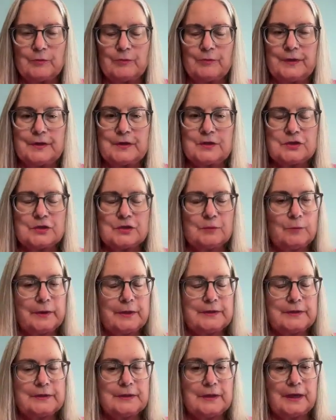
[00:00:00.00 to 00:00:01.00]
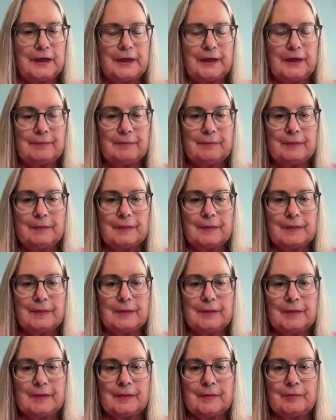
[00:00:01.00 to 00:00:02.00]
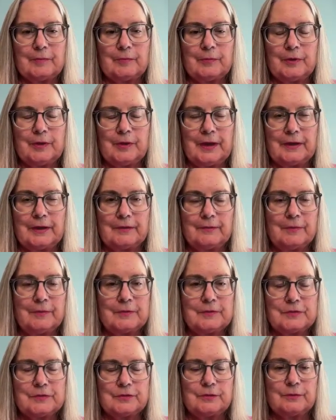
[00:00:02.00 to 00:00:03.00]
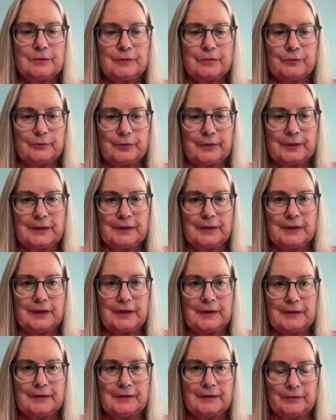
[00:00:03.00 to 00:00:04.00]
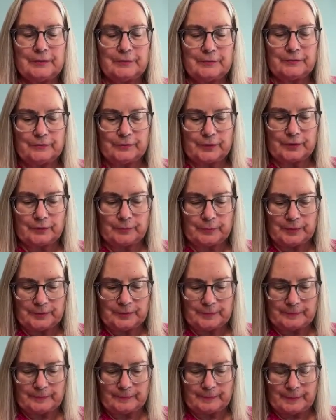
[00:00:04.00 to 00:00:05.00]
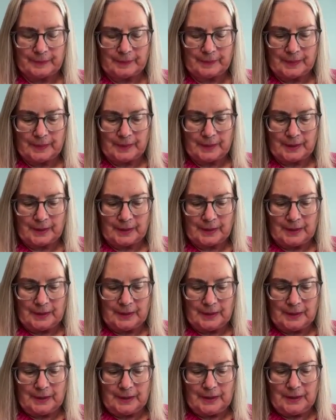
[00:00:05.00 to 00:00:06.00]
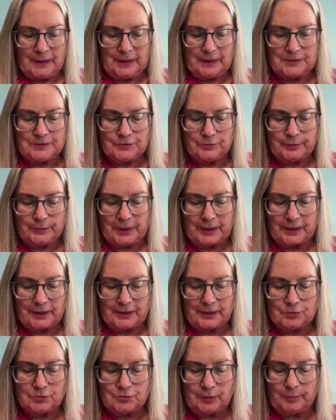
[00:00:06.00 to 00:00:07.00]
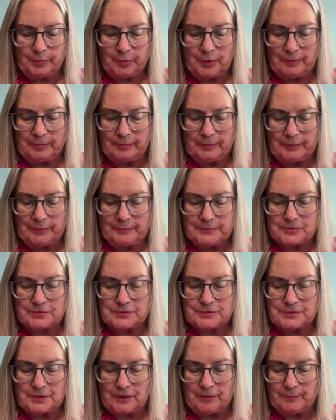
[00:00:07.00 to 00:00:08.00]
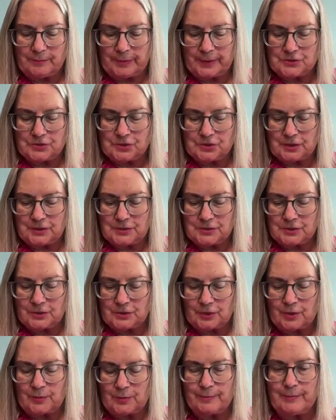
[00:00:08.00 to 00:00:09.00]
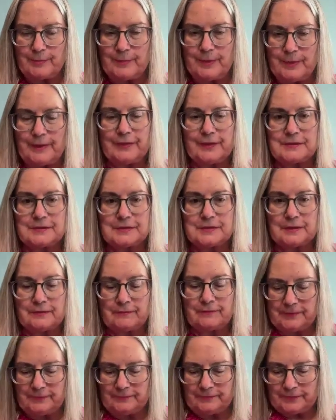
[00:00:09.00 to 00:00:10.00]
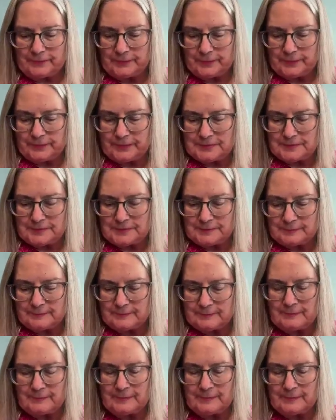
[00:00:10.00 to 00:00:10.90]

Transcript: We're finishing 1 today. We'll handle 2 and 3 going forward. Indirect control problems are solved by changing our methods of influence.